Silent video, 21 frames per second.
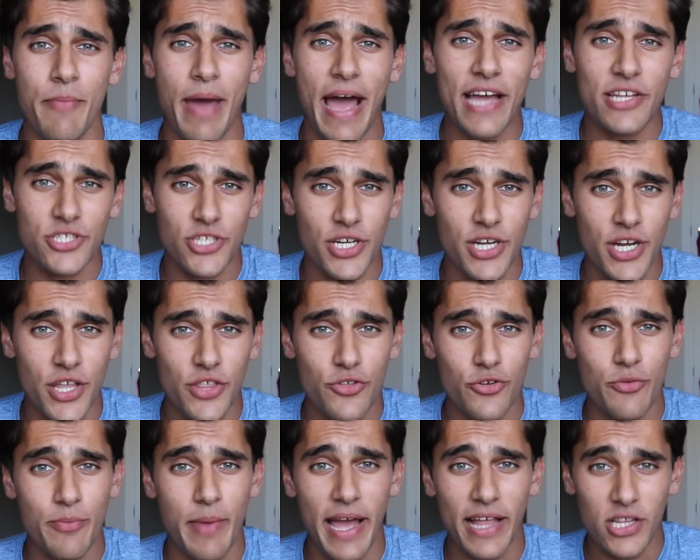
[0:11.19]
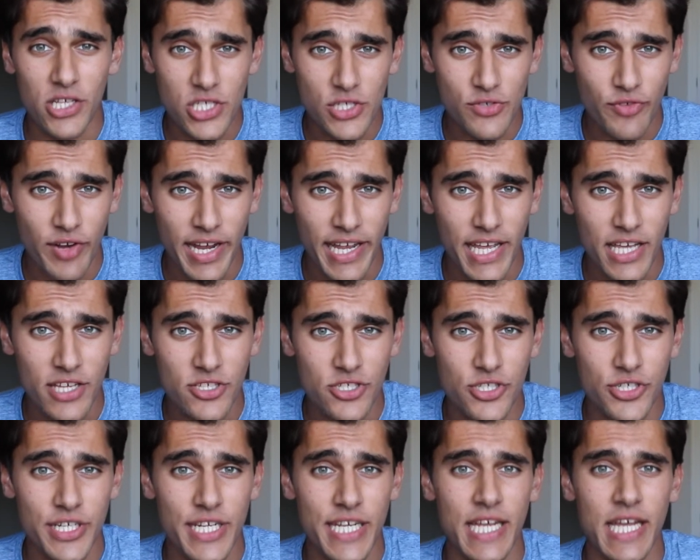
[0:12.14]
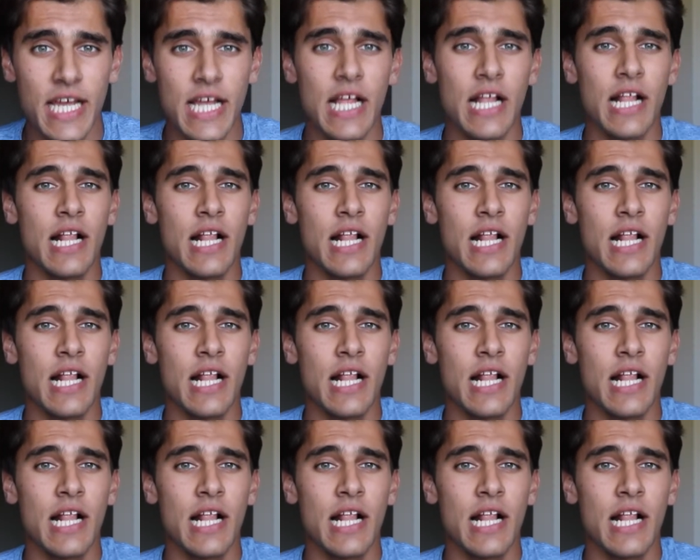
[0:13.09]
my journey through my Lisfranc injury